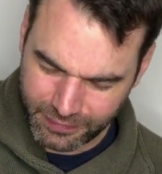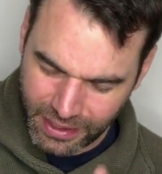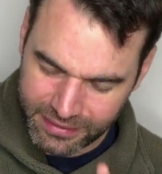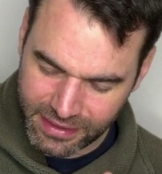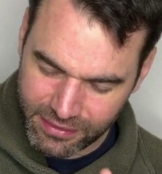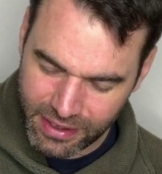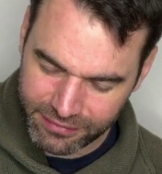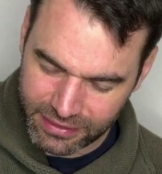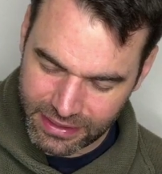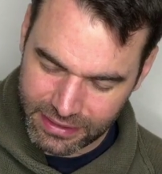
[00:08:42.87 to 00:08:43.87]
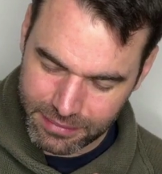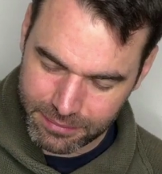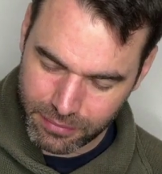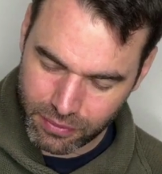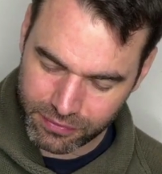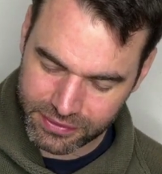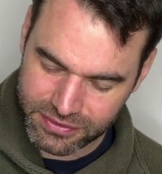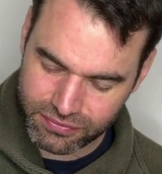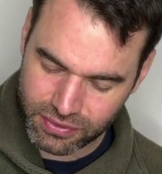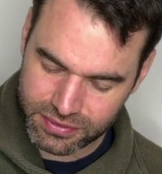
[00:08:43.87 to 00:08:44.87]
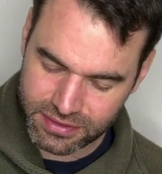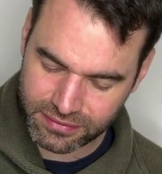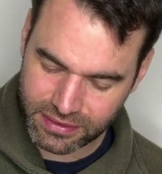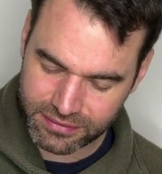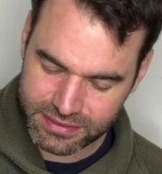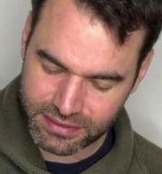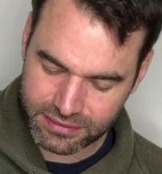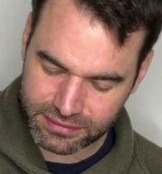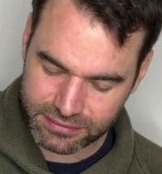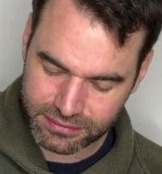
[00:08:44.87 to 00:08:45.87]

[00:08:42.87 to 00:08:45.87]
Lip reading: and there I have a little bit more of this roasted flavor. So